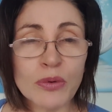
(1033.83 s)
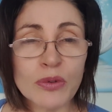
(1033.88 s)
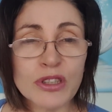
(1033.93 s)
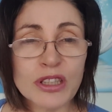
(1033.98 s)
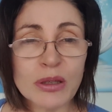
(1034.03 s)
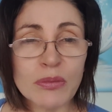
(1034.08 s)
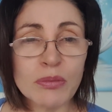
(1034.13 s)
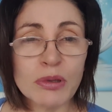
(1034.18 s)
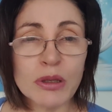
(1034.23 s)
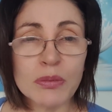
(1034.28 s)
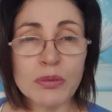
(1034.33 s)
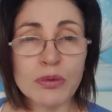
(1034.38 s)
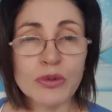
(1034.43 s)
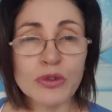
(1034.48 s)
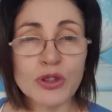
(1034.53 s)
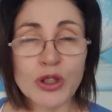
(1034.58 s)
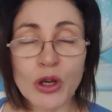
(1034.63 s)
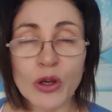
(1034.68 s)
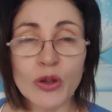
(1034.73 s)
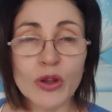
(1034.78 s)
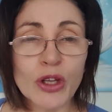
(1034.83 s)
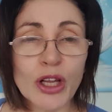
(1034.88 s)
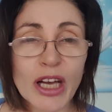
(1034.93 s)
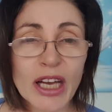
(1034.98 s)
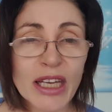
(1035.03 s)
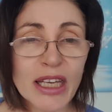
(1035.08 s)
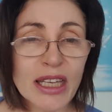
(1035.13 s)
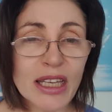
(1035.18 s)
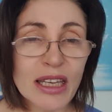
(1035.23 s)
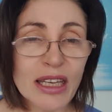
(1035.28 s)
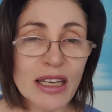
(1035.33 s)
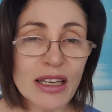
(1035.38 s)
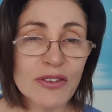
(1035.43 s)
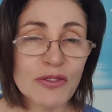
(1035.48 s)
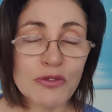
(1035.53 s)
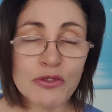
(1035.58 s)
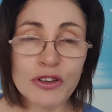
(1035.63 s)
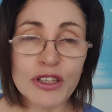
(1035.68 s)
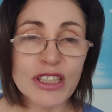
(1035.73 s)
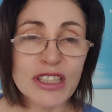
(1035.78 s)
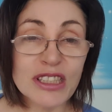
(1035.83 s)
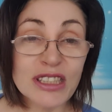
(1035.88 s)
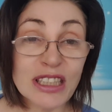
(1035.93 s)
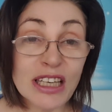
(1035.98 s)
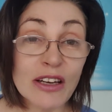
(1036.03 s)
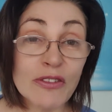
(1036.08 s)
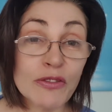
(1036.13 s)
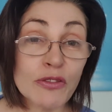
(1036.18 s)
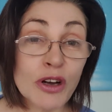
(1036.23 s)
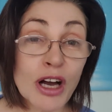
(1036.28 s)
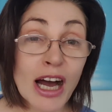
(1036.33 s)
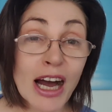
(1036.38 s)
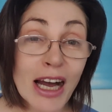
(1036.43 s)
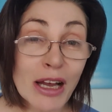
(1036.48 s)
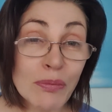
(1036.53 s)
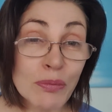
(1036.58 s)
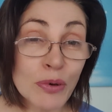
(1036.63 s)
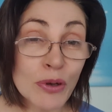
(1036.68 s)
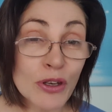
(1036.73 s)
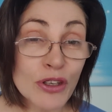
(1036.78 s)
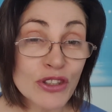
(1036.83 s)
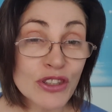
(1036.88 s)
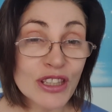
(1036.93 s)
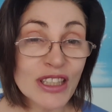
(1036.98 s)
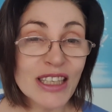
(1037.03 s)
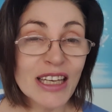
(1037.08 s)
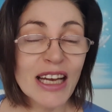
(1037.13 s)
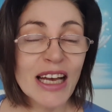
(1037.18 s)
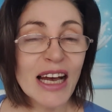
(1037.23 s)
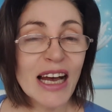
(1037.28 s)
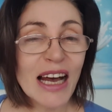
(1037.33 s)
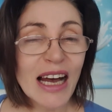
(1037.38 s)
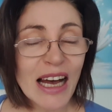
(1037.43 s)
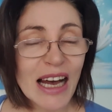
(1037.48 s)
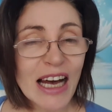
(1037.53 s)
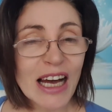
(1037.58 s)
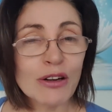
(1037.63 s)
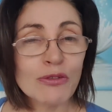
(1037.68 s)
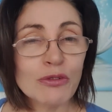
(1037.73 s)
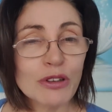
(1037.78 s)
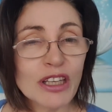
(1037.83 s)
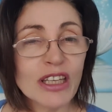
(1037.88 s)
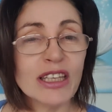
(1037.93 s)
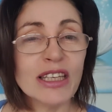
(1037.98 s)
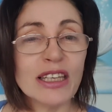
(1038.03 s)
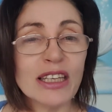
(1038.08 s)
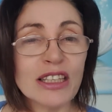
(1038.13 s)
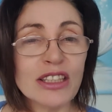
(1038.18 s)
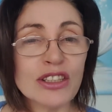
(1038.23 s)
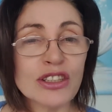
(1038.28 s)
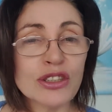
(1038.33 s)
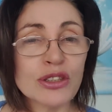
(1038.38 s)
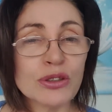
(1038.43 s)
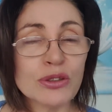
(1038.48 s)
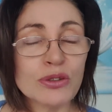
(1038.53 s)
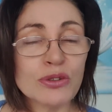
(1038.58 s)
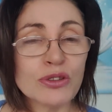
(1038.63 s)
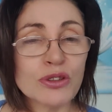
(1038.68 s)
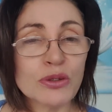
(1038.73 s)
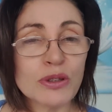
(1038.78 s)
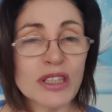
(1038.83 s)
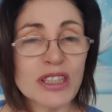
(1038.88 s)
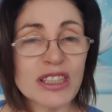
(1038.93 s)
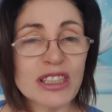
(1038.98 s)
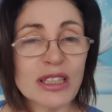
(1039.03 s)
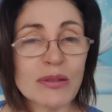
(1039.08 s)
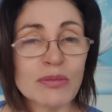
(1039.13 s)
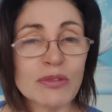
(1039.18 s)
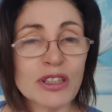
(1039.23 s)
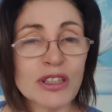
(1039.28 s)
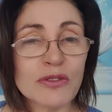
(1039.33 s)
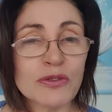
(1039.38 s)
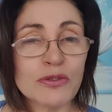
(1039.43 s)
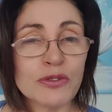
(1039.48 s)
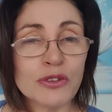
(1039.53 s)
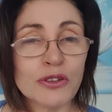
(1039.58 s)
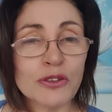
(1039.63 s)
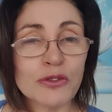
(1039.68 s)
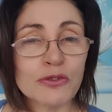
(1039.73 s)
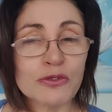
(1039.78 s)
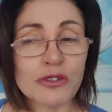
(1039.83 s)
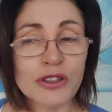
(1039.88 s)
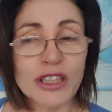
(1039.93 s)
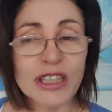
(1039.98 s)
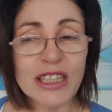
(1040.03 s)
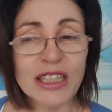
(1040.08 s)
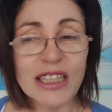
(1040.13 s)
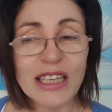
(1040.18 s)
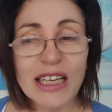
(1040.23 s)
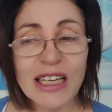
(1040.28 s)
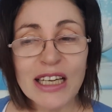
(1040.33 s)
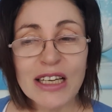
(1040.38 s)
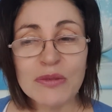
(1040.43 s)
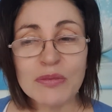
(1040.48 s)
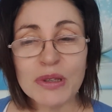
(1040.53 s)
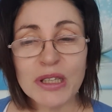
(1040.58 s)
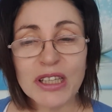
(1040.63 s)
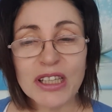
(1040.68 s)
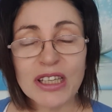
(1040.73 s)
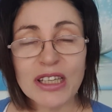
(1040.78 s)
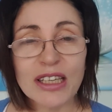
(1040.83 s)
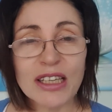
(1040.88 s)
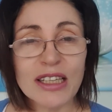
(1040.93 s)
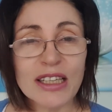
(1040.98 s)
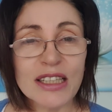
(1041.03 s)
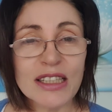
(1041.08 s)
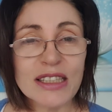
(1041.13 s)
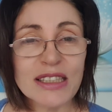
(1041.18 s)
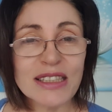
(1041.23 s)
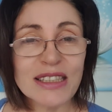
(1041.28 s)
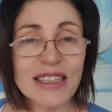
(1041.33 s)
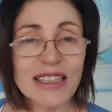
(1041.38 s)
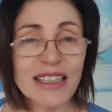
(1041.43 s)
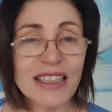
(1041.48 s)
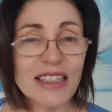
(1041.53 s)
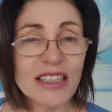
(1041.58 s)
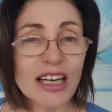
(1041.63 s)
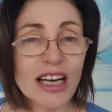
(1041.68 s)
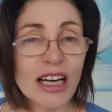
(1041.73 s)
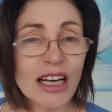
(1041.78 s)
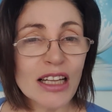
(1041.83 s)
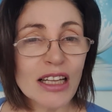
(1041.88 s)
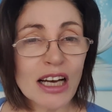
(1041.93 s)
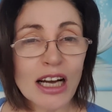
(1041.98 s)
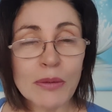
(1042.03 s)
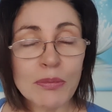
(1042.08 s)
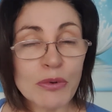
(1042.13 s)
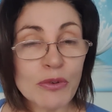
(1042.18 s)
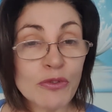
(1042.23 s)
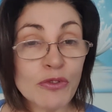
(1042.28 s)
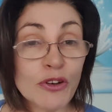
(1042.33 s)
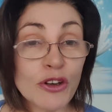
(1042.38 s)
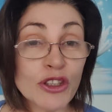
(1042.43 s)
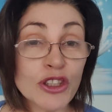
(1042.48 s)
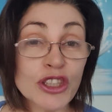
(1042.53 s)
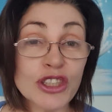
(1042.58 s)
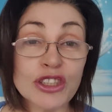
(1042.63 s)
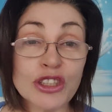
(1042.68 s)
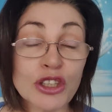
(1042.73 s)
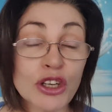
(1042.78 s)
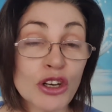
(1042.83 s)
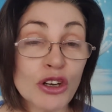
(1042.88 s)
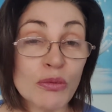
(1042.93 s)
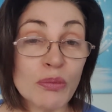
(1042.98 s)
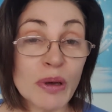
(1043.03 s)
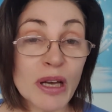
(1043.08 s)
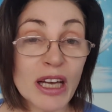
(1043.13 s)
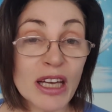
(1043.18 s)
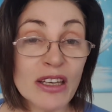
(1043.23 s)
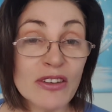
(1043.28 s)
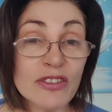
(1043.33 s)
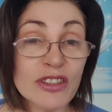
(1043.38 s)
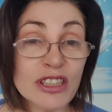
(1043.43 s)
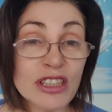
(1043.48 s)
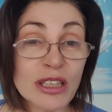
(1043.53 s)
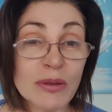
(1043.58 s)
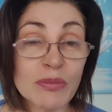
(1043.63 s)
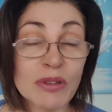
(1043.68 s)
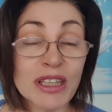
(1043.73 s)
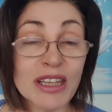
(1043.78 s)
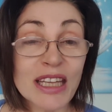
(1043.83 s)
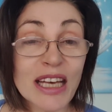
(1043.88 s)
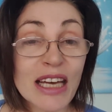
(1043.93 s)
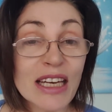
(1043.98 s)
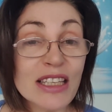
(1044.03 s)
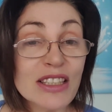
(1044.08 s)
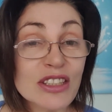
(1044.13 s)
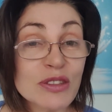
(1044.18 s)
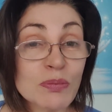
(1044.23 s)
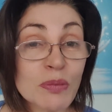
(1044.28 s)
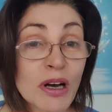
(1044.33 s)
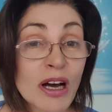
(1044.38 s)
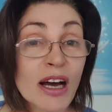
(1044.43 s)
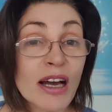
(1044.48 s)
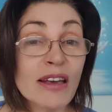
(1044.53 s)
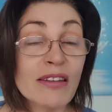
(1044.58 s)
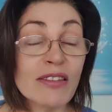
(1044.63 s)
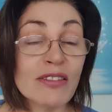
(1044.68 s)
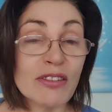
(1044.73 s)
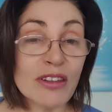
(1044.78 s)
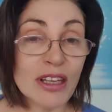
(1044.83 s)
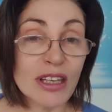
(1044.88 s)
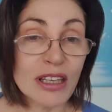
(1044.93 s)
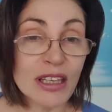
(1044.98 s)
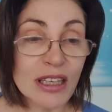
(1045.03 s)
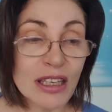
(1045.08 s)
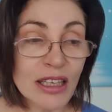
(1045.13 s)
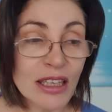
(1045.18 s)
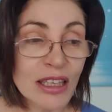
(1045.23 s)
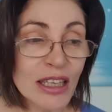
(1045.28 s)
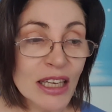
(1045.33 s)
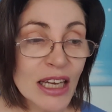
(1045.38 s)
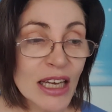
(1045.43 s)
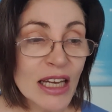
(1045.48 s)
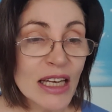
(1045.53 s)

some people don't like free stuff. I personally aren't really into doing something for free, because I prefer just to go and pay for something. That is my thinking.